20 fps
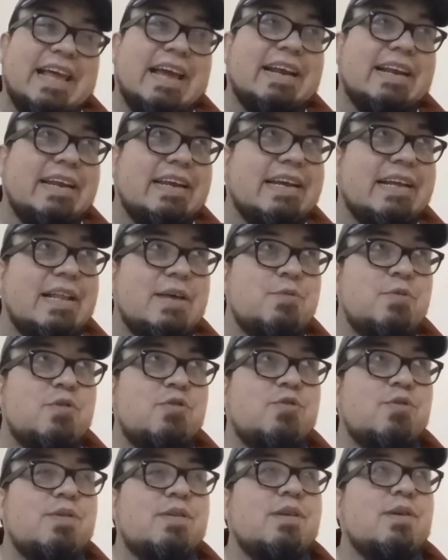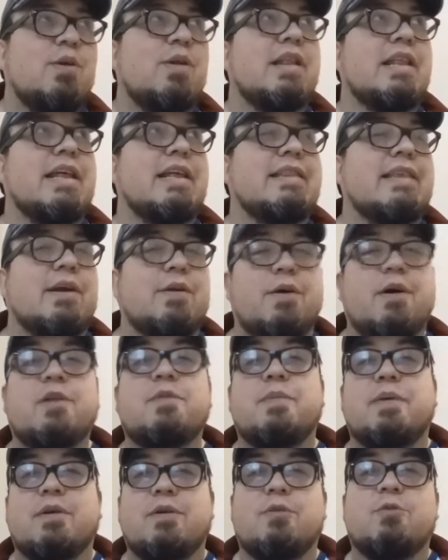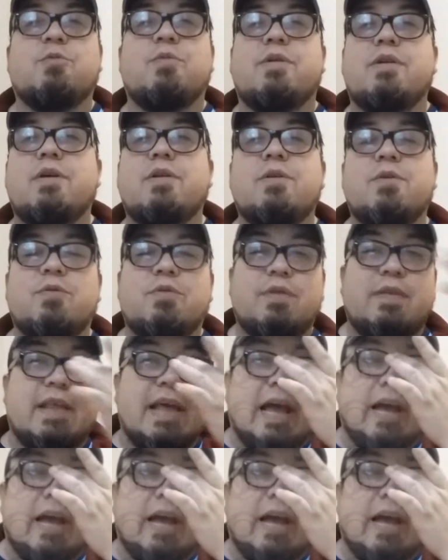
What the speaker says: Technically, we shouldn't call it a tarot because we're not using